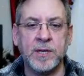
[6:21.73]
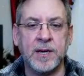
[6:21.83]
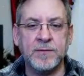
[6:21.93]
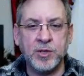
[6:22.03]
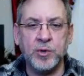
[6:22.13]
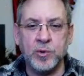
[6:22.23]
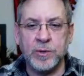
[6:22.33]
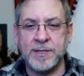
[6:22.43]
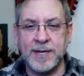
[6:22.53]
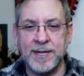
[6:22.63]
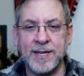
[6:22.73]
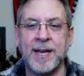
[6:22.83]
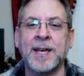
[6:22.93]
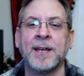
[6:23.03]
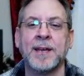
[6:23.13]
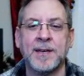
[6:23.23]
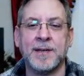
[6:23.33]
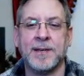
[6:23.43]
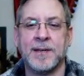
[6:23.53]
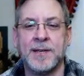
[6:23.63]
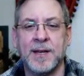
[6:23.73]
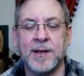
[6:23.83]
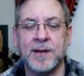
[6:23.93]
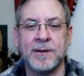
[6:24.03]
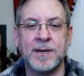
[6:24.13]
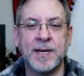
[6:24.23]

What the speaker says: You have 2, it's like, yay, I